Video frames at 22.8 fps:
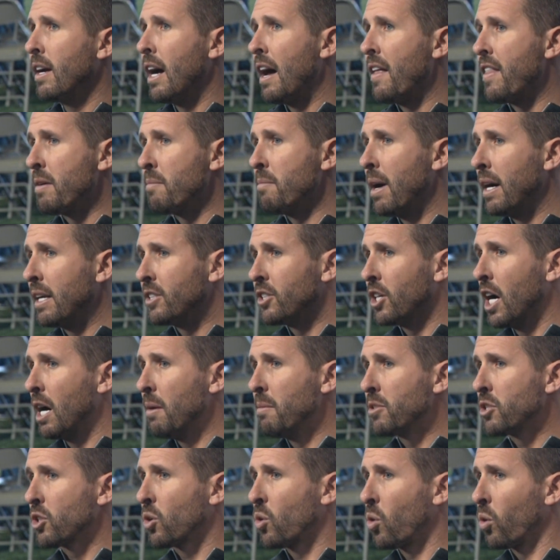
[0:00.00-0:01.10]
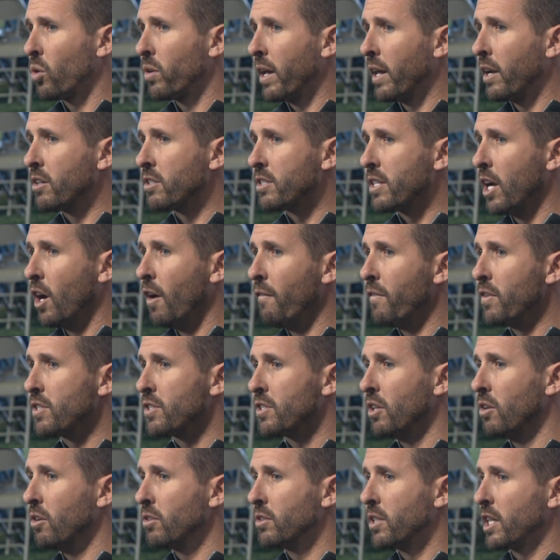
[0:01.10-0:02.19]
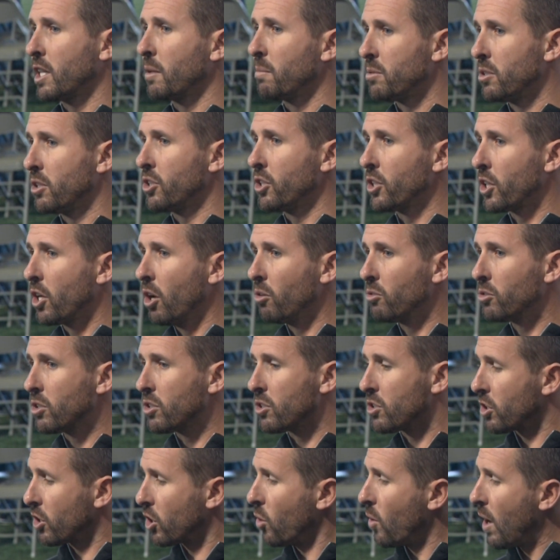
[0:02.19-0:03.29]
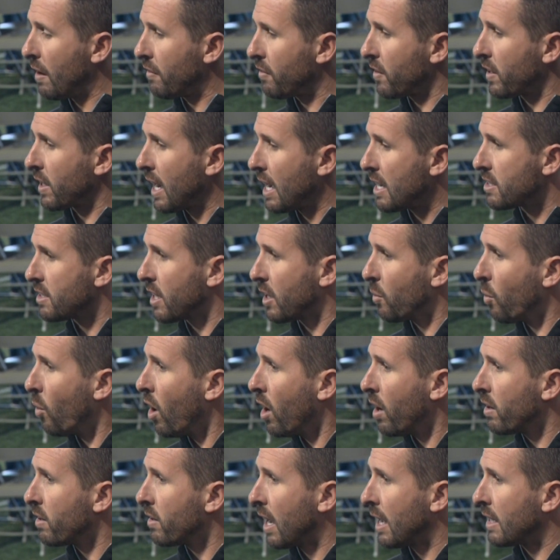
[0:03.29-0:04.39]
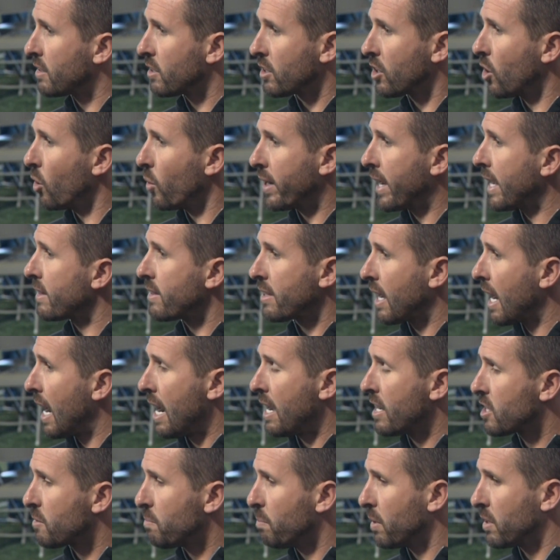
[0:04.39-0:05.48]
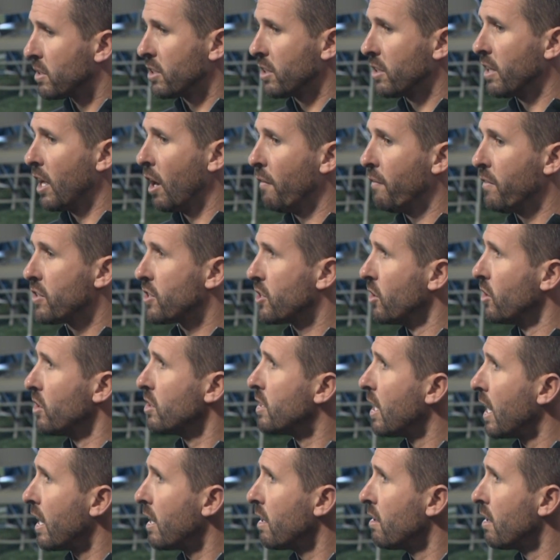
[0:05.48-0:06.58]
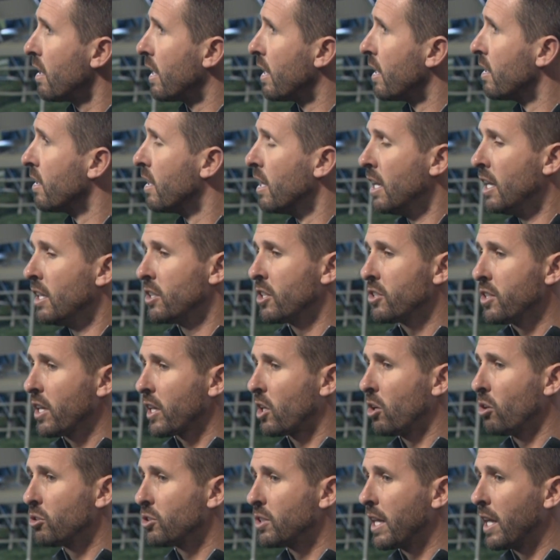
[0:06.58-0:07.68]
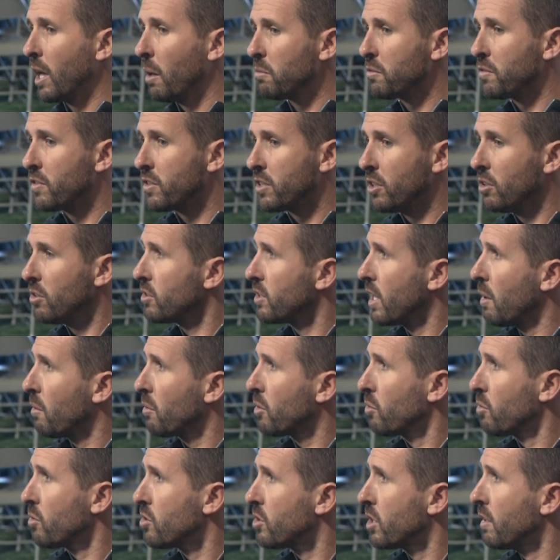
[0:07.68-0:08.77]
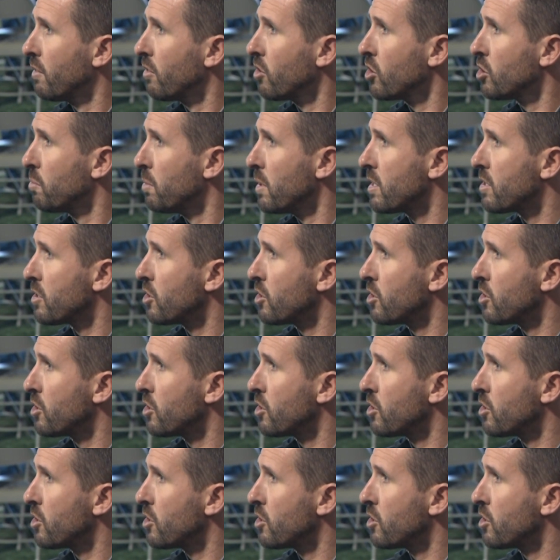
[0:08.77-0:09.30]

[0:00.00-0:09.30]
I think my job as a coordinator is to help facilitate the position coaches to go after the guys they want, not to go get the guys, but to help facilitate. Just like Coach Day helps facilitate with the receivers, but